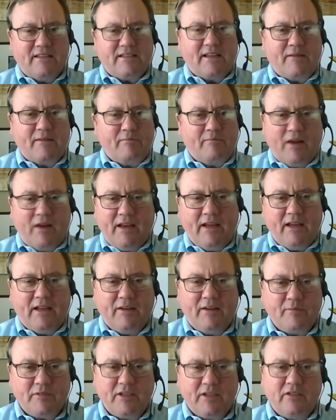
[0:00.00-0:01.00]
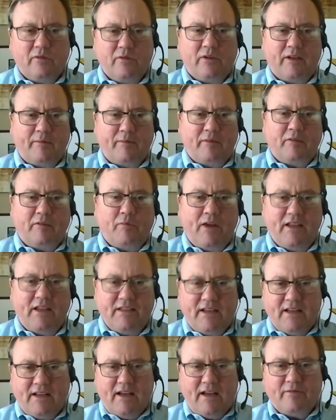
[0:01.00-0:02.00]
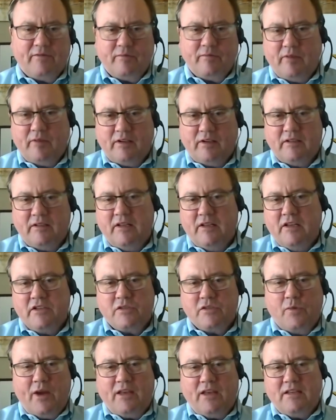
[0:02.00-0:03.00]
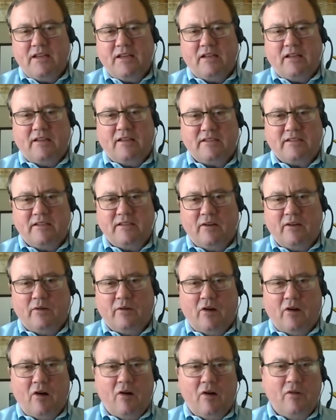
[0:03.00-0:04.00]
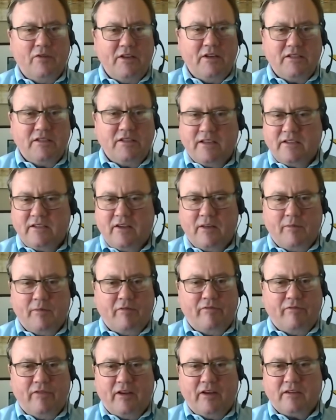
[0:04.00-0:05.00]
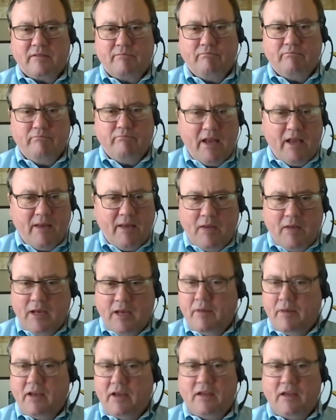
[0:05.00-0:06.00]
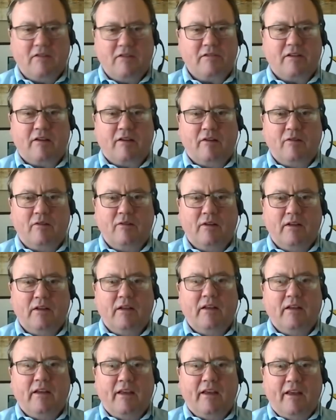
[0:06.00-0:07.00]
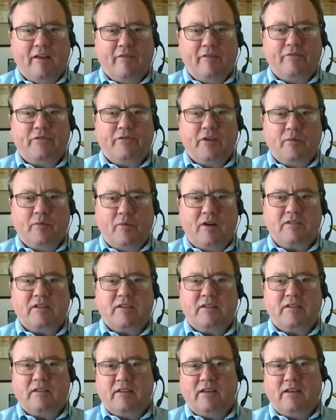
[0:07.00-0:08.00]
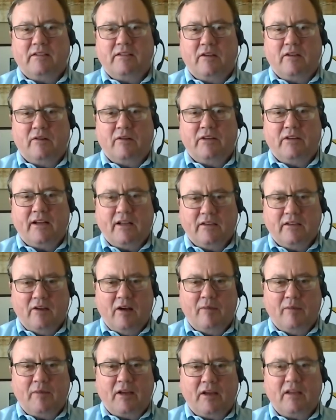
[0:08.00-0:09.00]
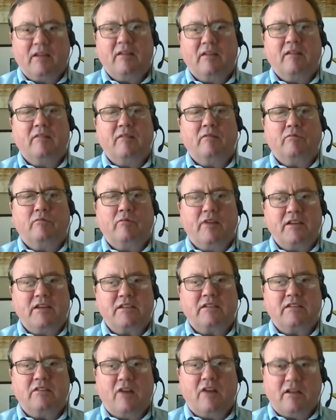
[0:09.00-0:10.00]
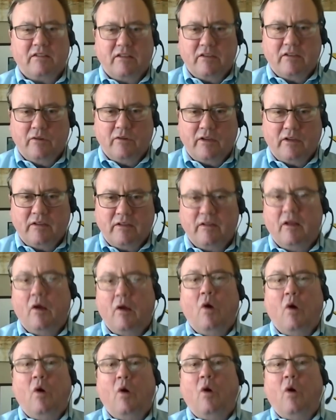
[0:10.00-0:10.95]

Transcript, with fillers: money comes into it. I mean, we had that guy from Sweden tell us, you know, all these things could have been fixed many, many, many years ago if there wasn't, you know, an economic reason not to do it. So